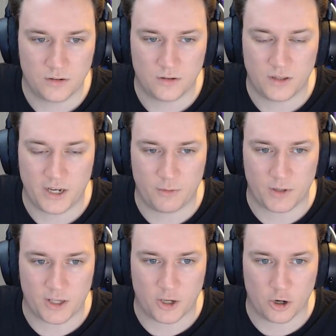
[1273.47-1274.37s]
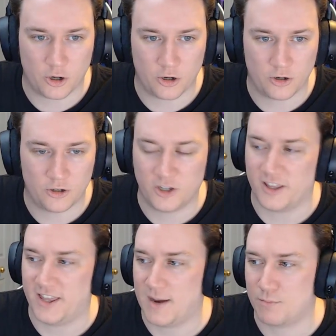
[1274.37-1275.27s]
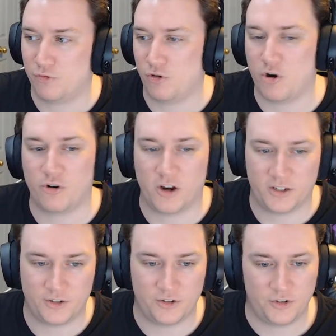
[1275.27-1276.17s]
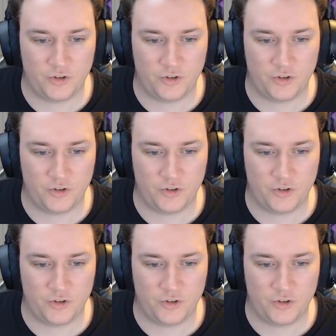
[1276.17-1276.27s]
There we go. Look at that progress.